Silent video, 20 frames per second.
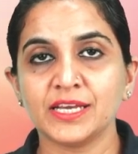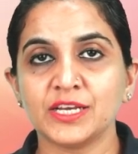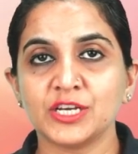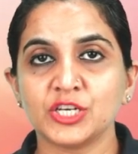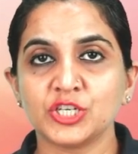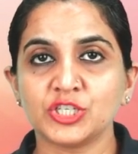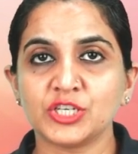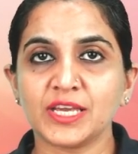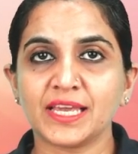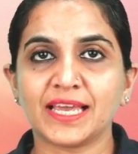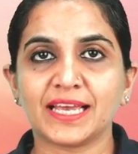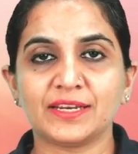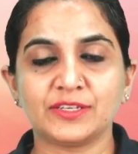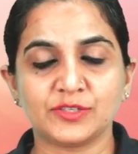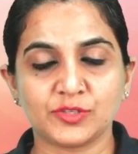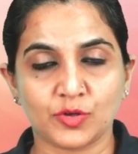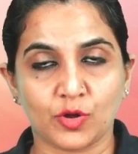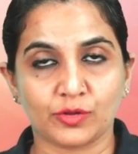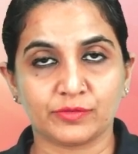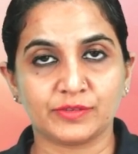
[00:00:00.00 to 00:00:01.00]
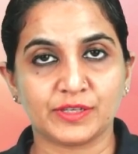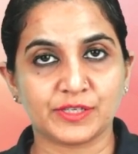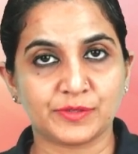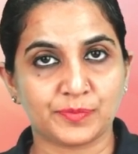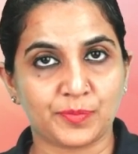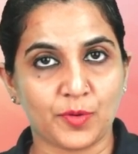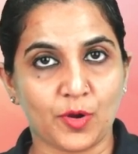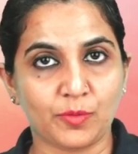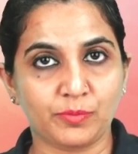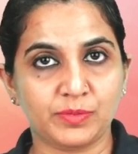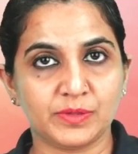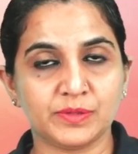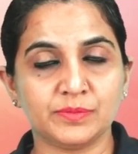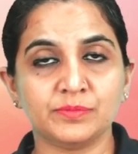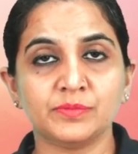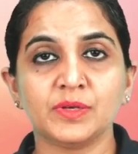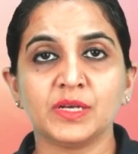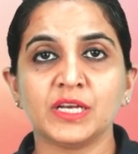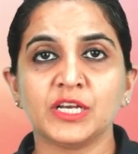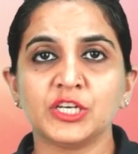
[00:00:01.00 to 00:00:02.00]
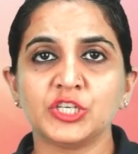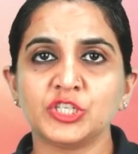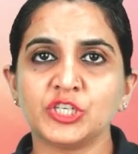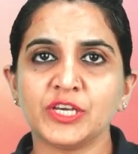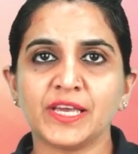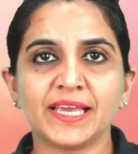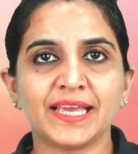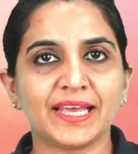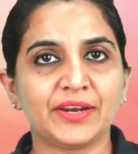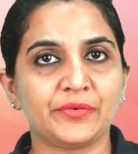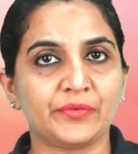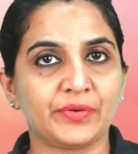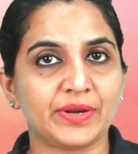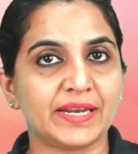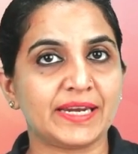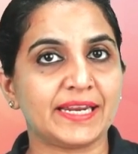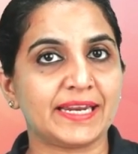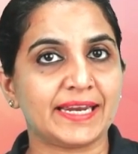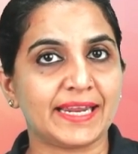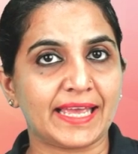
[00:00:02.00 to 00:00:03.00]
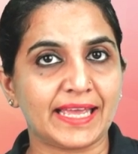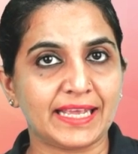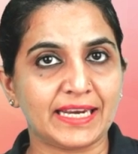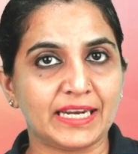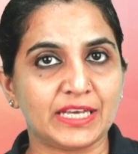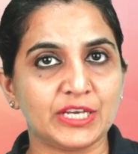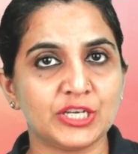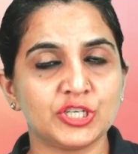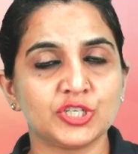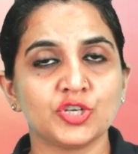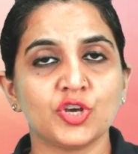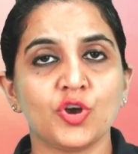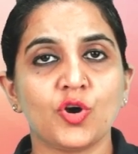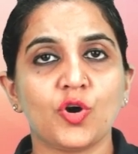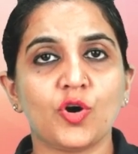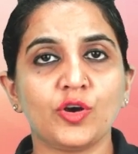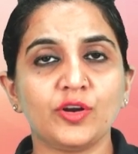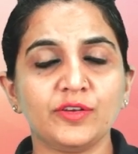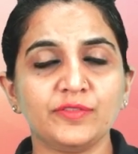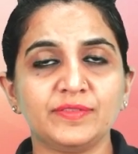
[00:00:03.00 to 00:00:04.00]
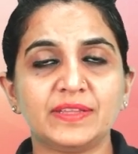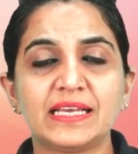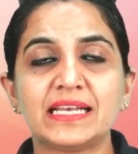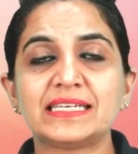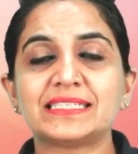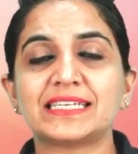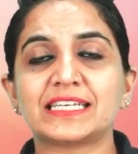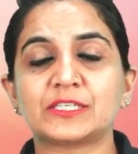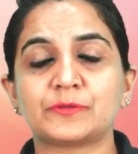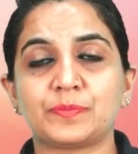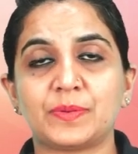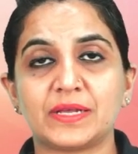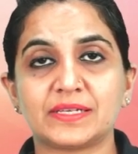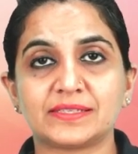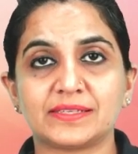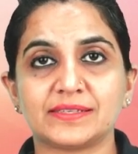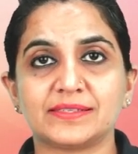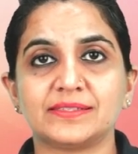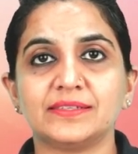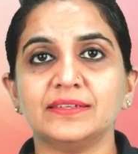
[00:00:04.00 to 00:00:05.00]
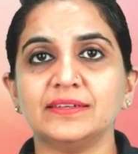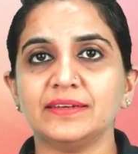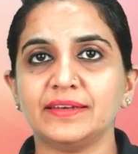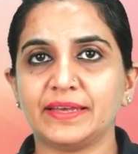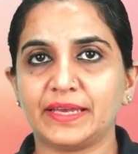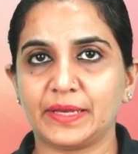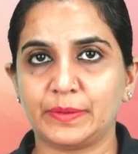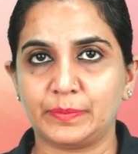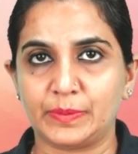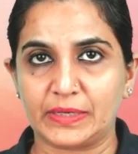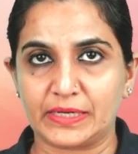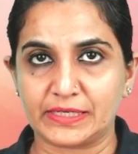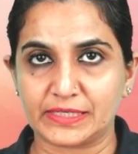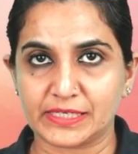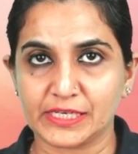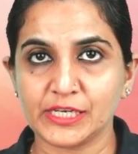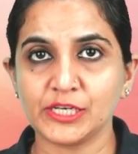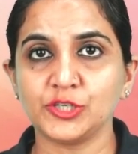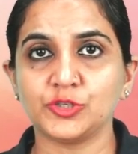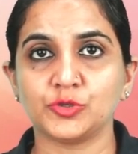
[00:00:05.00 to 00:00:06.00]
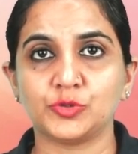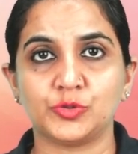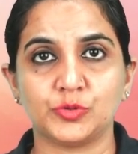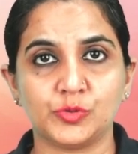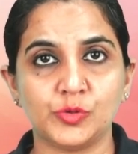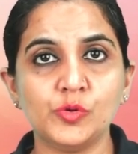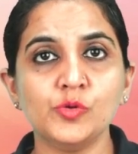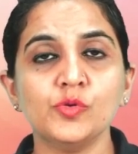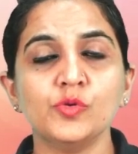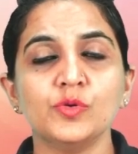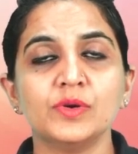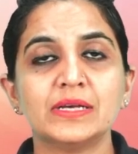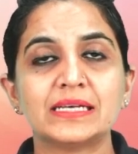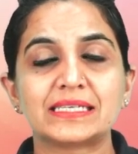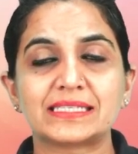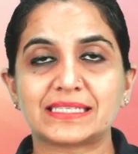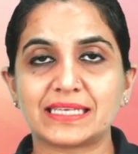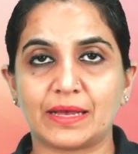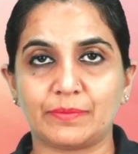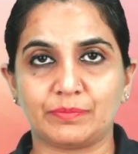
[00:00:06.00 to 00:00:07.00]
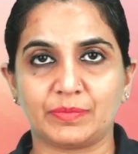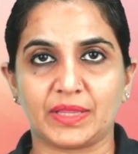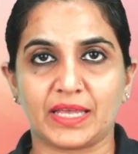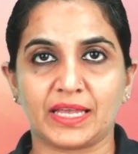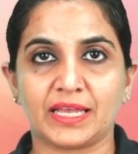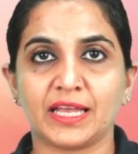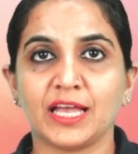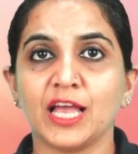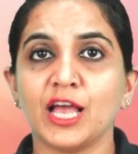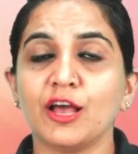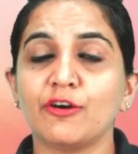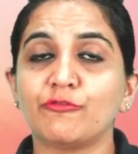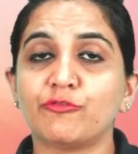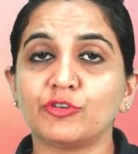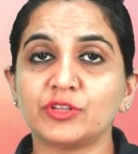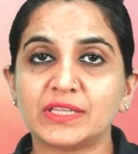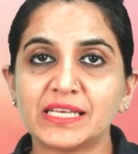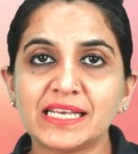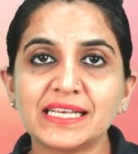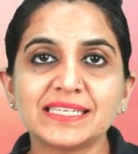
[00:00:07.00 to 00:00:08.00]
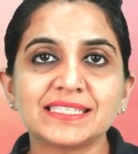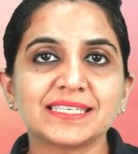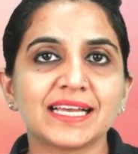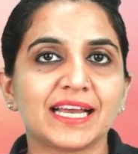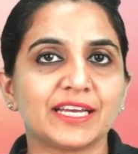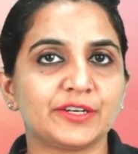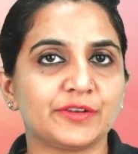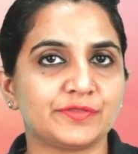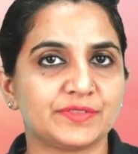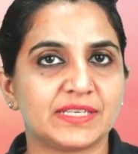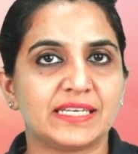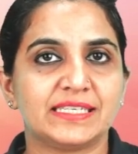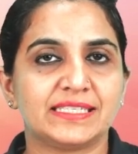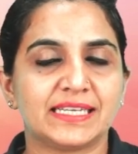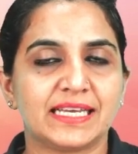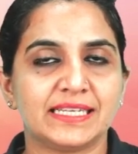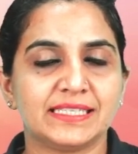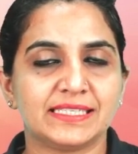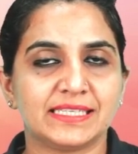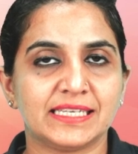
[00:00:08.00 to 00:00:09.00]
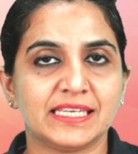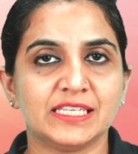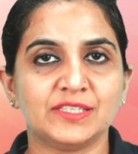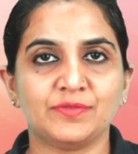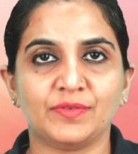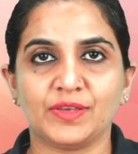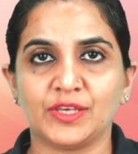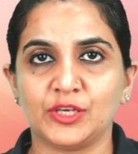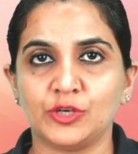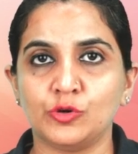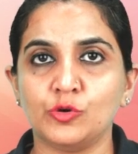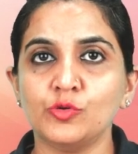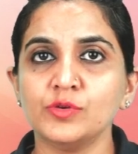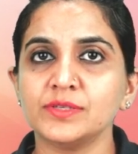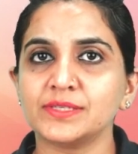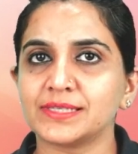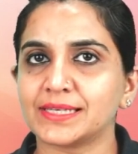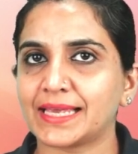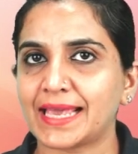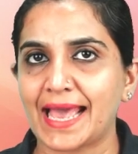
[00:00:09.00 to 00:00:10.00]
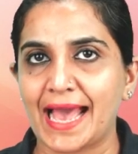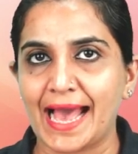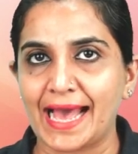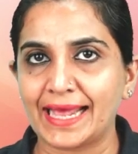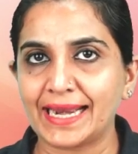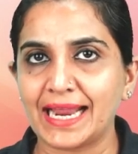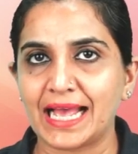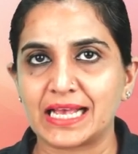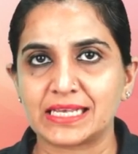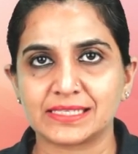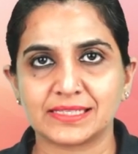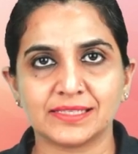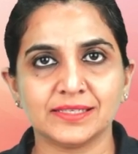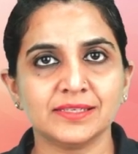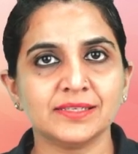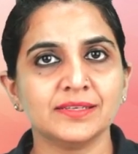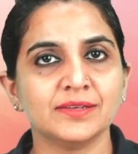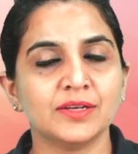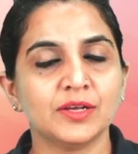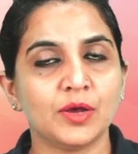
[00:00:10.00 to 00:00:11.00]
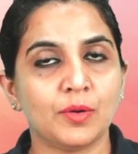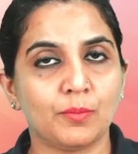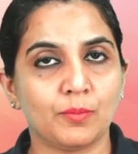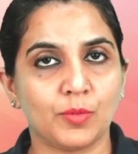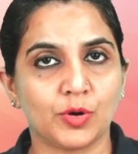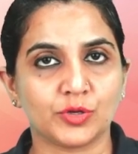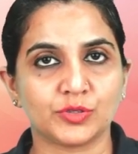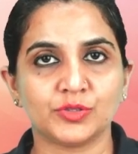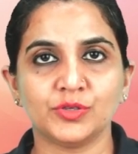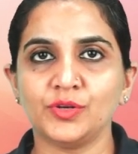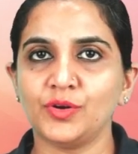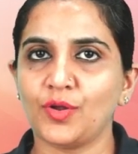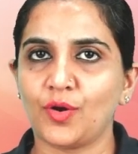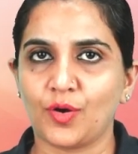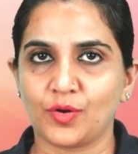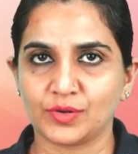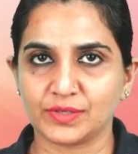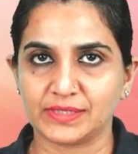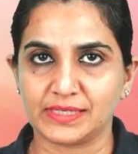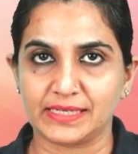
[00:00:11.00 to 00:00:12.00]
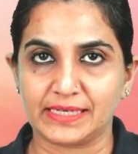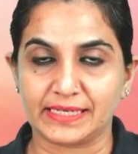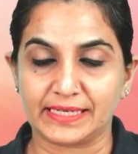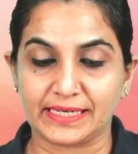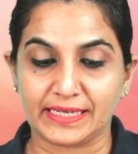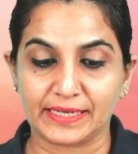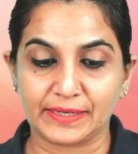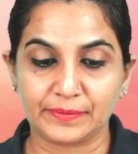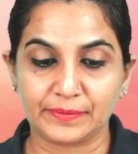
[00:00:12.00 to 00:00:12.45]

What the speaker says: she can solve this problem, she can read in English, all of these expresses the ability to do something. For these kind of sentences, we use can as the modal auxiliary.